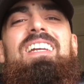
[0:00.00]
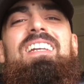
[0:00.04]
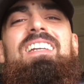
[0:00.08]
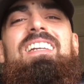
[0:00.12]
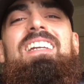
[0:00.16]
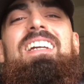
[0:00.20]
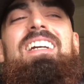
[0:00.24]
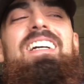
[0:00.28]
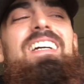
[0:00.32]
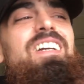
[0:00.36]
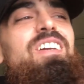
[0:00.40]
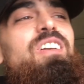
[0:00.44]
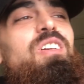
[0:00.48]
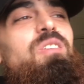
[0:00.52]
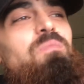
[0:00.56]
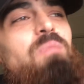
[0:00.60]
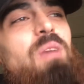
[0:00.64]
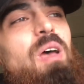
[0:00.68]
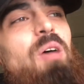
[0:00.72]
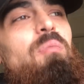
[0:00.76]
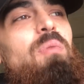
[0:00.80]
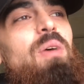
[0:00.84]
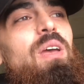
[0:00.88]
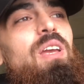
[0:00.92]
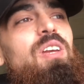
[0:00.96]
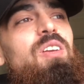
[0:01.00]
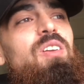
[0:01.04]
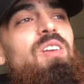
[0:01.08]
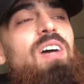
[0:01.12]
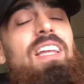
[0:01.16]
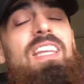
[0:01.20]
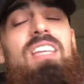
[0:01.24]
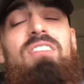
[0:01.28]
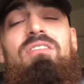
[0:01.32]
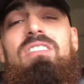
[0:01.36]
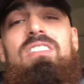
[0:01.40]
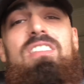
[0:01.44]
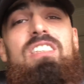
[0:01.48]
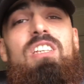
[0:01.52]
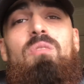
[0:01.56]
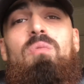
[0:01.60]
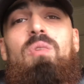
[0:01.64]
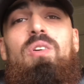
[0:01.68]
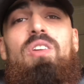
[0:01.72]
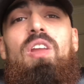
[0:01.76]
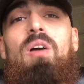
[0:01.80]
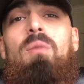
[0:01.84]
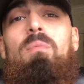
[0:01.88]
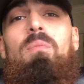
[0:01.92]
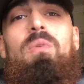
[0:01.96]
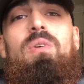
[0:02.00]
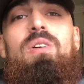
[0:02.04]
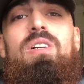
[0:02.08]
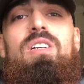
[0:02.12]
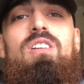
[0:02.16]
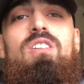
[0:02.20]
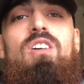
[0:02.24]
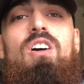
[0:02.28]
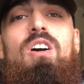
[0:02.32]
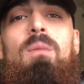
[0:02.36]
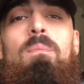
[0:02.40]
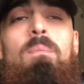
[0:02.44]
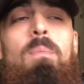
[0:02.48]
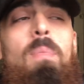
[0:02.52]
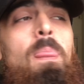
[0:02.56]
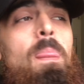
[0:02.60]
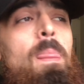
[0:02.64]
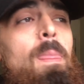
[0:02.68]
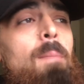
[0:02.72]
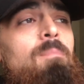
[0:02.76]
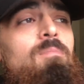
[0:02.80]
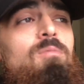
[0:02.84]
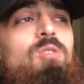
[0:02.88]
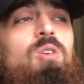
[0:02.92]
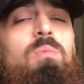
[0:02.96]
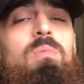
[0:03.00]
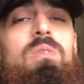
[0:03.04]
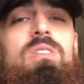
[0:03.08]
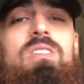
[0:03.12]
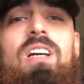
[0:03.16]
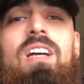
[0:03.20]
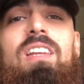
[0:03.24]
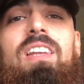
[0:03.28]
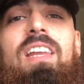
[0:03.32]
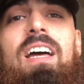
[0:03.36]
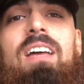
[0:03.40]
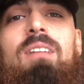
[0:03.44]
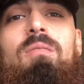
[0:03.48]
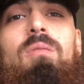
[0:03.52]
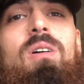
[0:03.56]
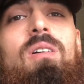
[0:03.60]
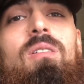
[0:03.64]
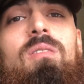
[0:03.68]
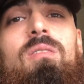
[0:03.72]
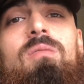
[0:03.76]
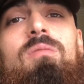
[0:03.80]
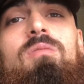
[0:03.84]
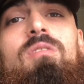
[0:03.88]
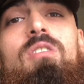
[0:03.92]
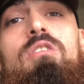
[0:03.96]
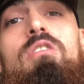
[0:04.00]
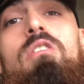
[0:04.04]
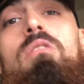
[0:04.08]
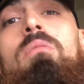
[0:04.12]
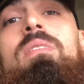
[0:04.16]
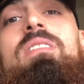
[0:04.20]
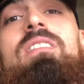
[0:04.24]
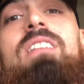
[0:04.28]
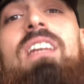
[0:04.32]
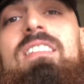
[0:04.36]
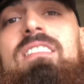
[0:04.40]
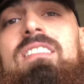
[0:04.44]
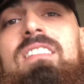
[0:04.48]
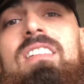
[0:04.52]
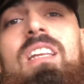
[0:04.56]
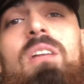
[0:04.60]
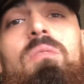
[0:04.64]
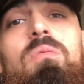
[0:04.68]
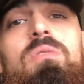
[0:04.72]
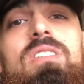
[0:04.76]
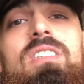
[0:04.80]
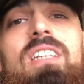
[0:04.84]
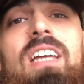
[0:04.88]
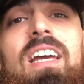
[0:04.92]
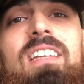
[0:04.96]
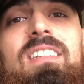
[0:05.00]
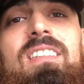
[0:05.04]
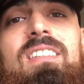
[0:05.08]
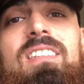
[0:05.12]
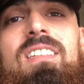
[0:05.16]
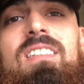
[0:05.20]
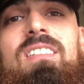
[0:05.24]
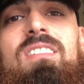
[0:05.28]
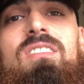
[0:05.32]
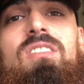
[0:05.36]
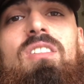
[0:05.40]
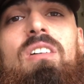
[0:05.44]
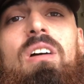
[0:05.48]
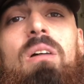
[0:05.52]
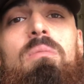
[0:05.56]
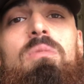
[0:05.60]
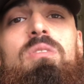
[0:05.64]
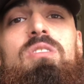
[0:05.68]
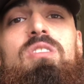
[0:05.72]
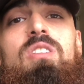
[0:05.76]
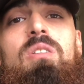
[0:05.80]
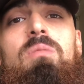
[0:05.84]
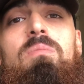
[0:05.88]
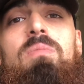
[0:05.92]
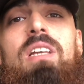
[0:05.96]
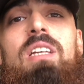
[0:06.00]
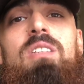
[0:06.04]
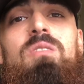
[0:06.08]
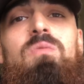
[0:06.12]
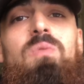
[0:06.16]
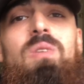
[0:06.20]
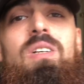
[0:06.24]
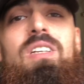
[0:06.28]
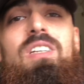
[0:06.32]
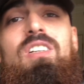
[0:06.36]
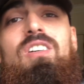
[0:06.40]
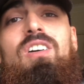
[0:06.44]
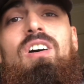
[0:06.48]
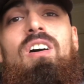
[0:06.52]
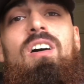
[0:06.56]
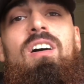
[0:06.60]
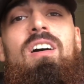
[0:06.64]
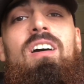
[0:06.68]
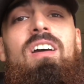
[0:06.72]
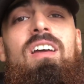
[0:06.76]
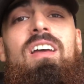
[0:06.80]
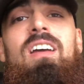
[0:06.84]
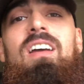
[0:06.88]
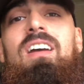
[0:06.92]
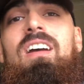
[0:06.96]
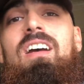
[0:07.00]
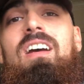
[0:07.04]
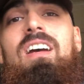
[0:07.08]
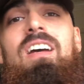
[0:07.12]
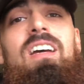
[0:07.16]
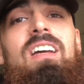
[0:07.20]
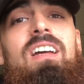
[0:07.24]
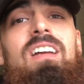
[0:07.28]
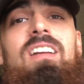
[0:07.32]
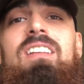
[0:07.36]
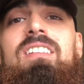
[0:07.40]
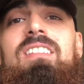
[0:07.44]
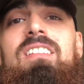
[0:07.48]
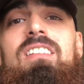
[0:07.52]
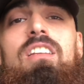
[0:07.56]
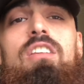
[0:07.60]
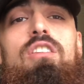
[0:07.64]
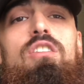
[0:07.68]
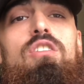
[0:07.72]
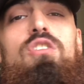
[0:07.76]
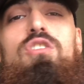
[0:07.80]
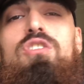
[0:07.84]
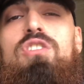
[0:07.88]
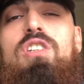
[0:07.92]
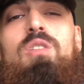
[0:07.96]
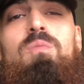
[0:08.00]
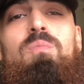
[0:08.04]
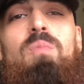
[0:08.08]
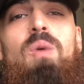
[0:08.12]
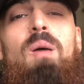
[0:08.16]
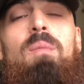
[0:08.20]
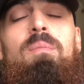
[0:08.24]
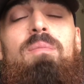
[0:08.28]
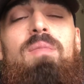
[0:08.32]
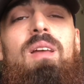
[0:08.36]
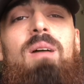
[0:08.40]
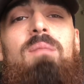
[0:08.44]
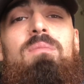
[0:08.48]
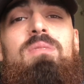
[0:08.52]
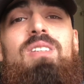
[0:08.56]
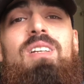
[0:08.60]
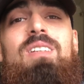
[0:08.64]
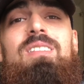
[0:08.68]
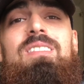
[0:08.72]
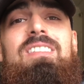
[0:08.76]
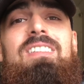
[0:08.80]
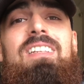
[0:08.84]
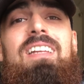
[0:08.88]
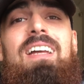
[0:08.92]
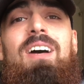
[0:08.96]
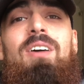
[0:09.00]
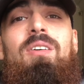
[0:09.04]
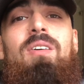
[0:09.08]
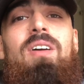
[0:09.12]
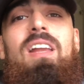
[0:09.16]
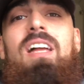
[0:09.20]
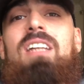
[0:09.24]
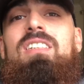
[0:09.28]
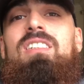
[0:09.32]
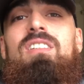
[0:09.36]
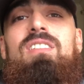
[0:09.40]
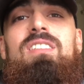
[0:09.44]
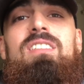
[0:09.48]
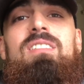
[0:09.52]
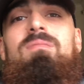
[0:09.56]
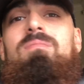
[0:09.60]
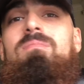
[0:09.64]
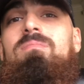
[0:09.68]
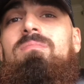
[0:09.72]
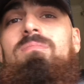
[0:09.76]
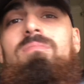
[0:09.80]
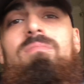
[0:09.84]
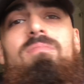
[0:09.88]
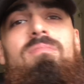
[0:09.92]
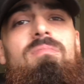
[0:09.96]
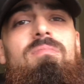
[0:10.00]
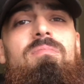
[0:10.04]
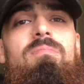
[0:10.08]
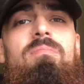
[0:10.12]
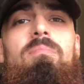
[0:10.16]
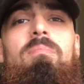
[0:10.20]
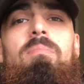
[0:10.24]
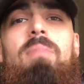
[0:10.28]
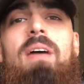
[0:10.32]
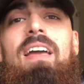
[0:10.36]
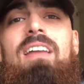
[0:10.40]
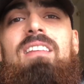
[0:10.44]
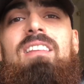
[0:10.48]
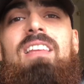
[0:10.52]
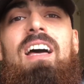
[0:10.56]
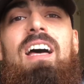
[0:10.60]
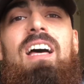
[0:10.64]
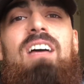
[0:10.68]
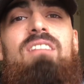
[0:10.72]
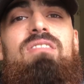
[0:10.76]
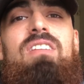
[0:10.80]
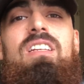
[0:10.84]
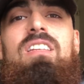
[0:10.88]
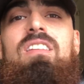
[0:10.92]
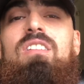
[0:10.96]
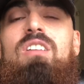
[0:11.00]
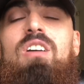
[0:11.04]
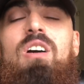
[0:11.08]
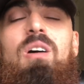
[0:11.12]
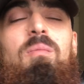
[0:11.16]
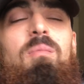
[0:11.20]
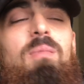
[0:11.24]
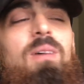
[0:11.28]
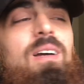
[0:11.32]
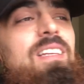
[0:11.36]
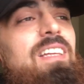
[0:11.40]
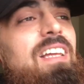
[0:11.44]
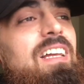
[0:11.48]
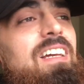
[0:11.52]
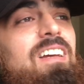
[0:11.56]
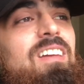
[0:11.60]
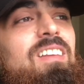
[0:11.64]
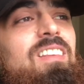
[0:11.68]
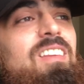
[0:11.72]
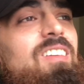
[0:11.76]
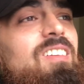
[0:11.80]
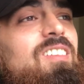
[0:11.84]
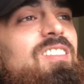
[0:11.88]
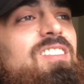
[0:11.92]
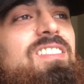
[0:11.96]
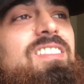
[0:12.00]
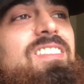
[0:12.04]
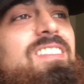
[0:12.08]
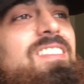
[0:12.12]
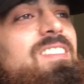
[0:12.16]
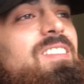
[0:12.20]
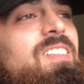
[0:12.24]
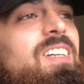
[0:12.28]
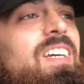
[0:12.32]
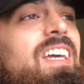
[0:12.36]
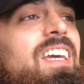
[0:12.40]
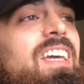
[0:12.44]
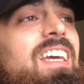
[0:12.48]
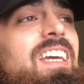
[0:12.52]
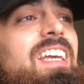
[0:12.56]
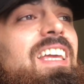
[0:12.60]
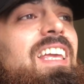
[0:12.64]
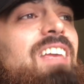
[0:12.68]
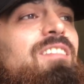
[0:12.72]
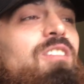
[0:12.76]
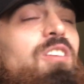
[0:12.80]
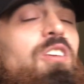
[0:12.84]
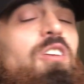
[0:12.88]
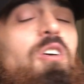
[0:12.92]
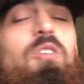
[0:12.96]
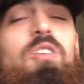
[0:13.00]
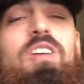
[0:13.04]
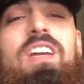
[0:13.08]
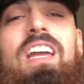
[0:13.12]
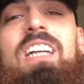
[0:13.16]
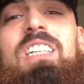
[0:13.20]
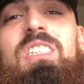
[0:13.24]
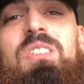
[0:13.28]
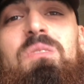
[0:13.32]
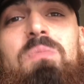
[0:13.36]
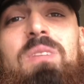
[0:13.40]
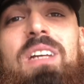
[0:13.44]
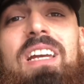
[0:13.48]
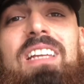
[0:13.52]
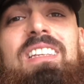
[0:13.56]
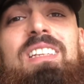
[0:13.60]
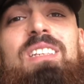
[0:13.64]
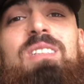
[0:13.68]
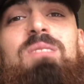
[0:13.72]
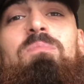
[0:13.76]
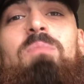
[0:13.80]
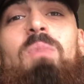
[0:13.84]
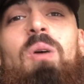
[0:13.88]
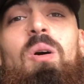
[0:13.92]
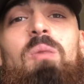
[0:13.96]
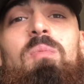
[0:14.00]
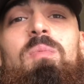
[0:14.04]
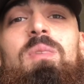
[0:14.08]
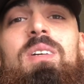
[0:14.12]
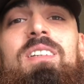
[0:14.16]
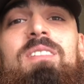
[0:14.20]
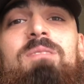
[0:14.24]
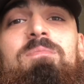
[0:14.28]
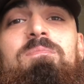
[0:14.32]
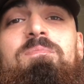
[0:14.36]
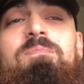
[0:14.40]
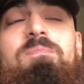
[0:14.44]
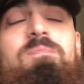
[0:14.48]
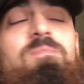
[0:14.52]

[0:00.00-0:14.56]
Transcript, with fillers: Nicolas Pepe, you know, I didn't even see what number he got. Rumours are not, well, the rumours yesterday was 19, so I'm assuming that's what he got. Listen, the news just popped up just now, and I just banged out a video, man, because if you don't catch me at this moment,